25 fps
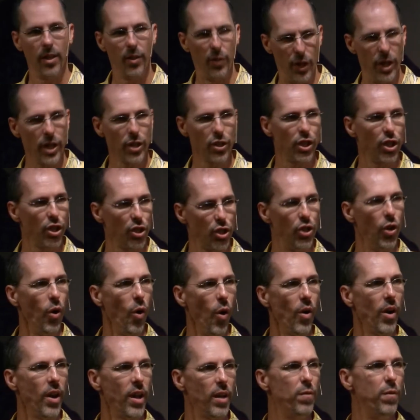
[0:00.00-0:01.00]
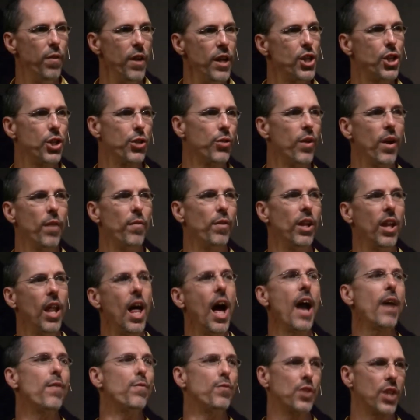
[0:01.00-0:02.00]
This is your adventure of a
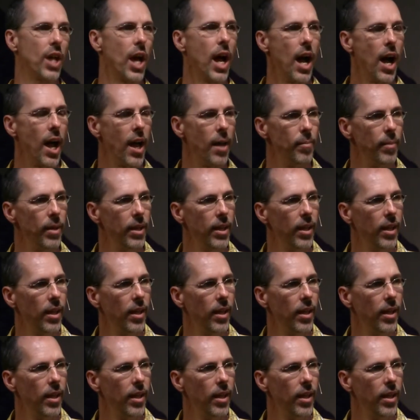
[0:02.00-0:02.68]
lifetime.